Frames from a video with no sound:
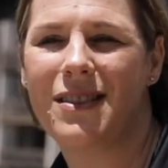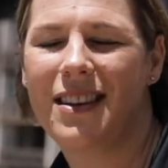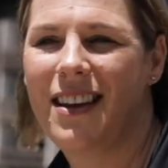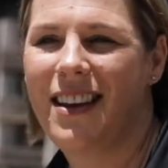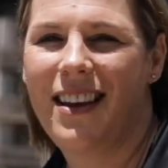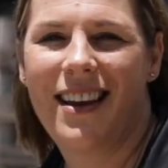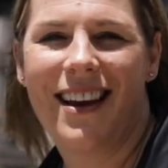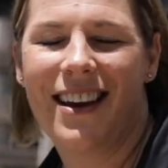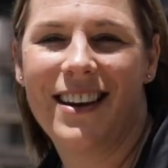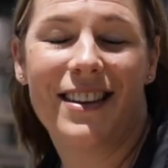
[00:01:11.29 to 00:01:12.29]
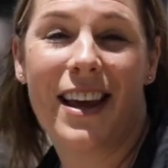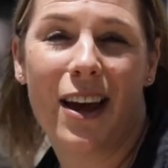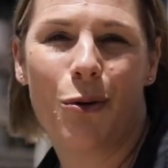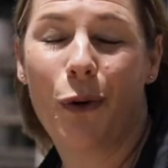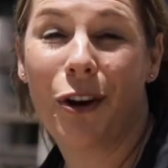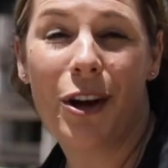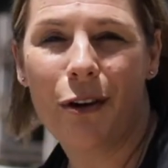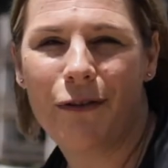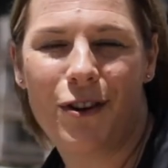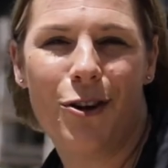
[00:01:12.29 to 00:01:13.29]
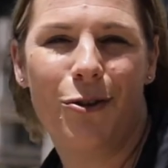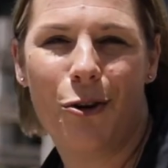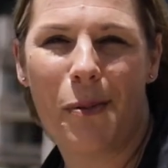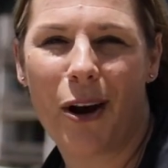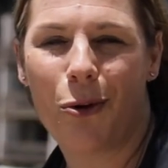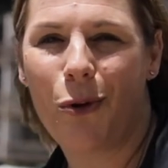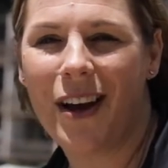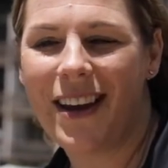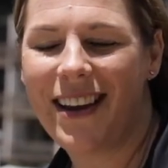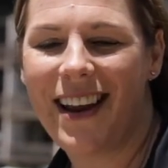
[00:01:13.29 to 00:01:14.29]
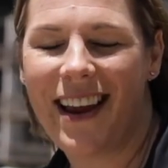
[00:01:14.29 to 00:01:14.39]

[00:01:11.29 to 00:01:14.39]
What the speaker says: that we're here for you no matter what,